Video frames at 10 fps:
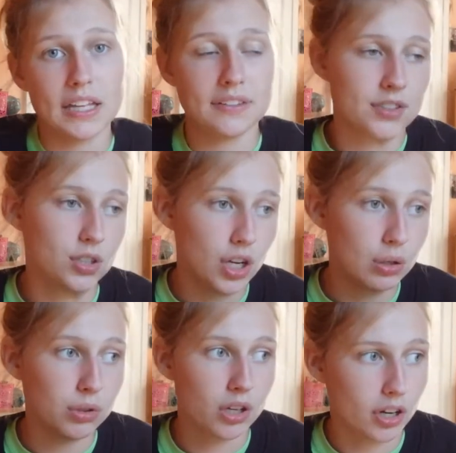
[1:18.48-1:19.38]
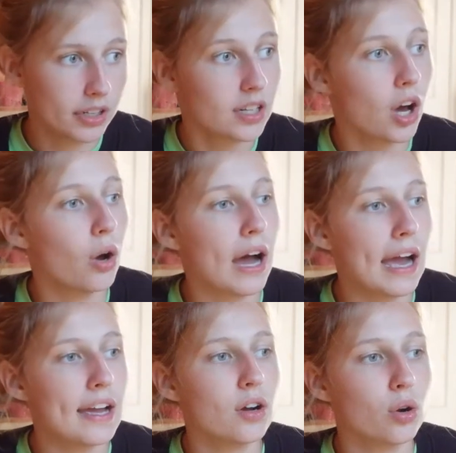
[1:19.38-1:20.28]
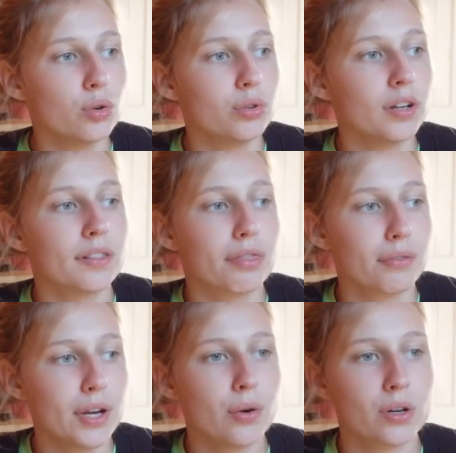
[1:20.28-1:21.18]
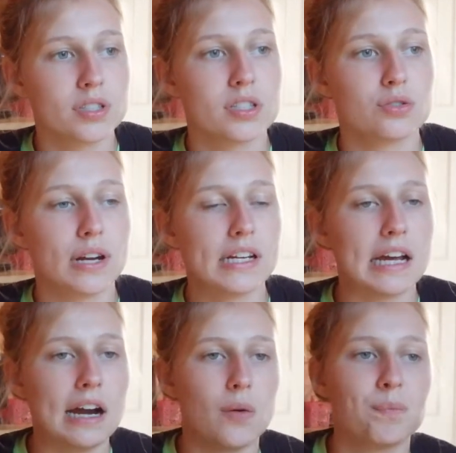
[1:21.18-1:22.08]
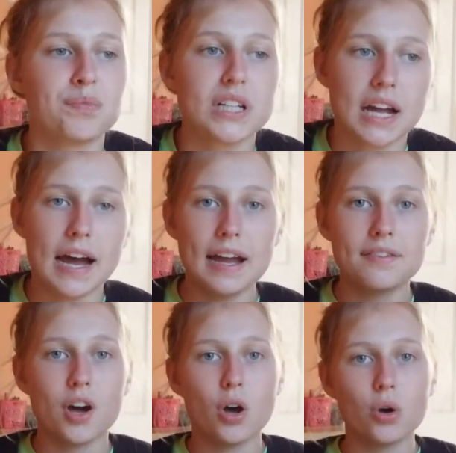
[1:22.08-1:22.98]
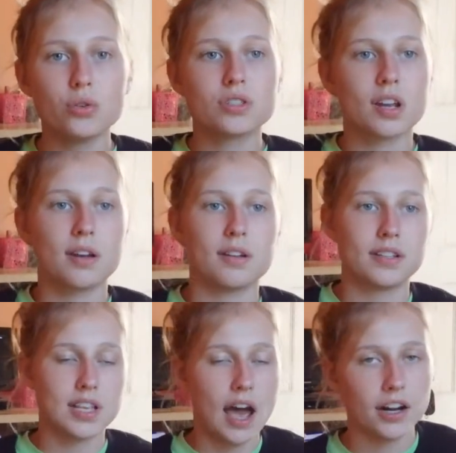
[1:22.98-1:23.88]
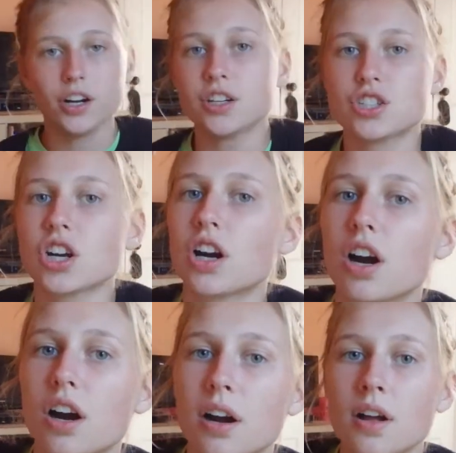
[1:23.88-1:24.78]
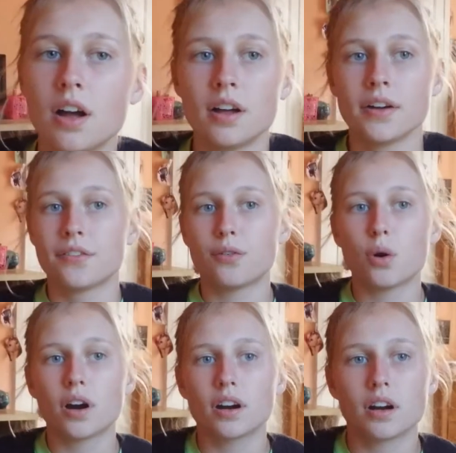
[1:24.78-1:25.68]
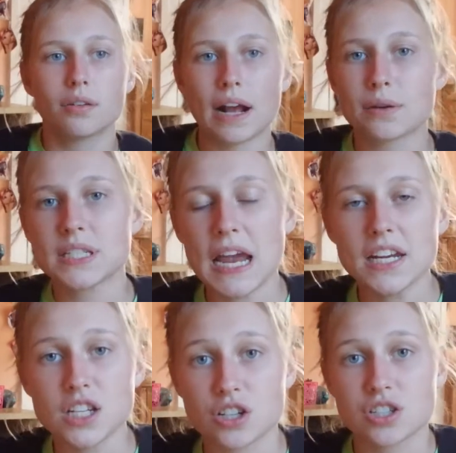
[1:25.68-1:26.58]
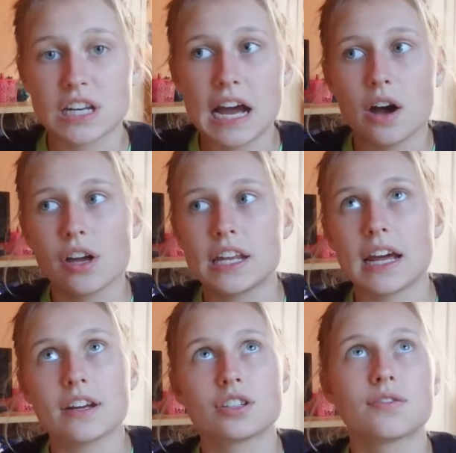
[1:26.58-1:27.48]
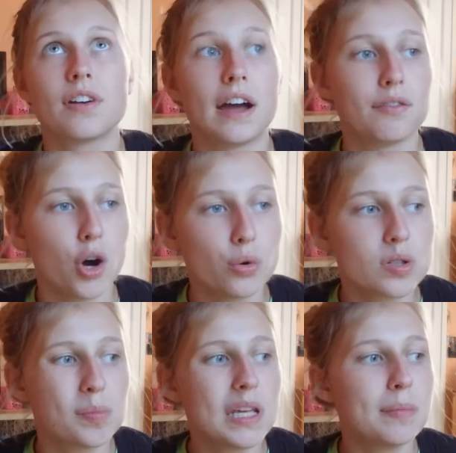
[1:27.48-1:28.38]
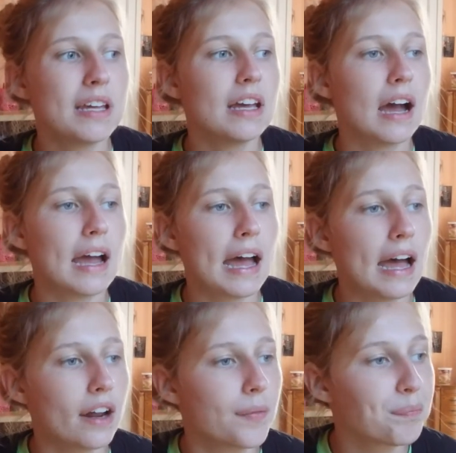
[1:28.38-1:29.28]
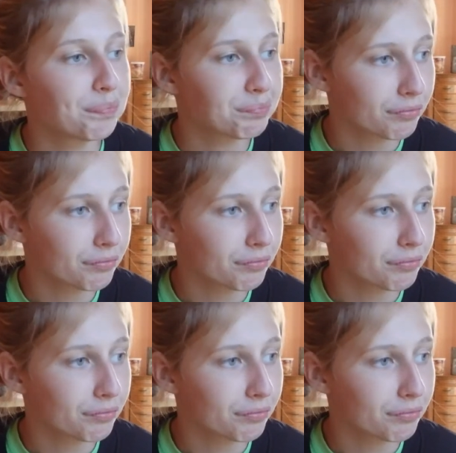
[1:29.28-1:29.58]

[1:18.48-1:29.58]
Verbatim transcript: if you don't already know, I own three horses right now. I've owned Soccer and Sugar for around ten years now, and I have owned a B B. I had